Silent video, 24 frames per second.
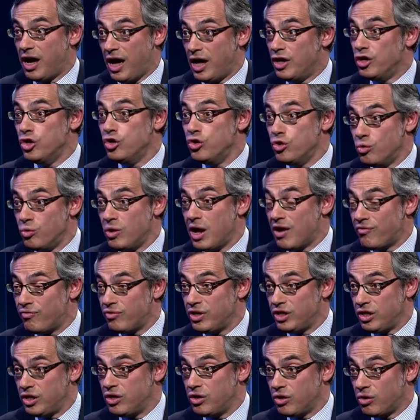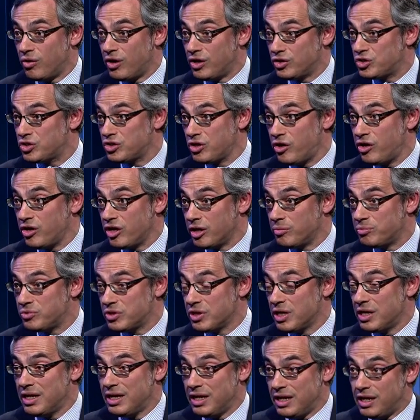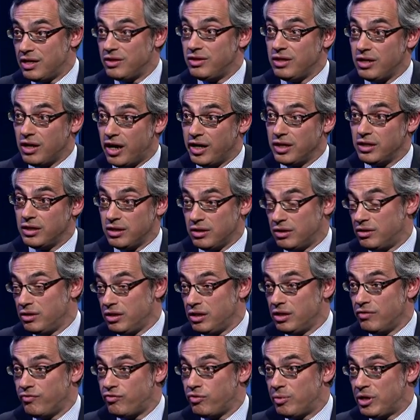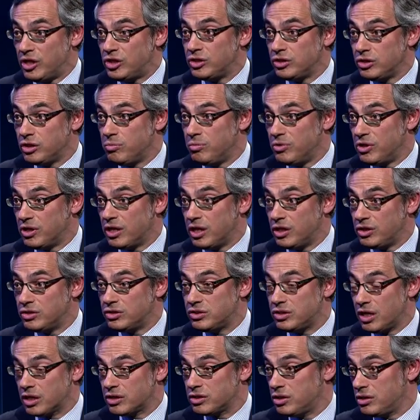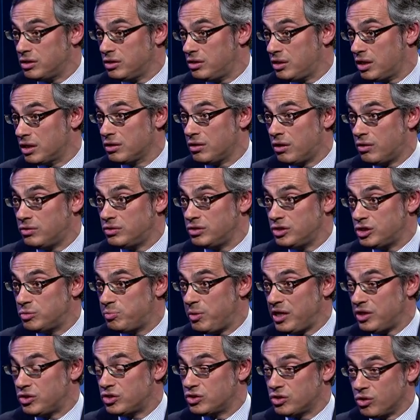anew every year as startups in the, the information communications tech, technology space.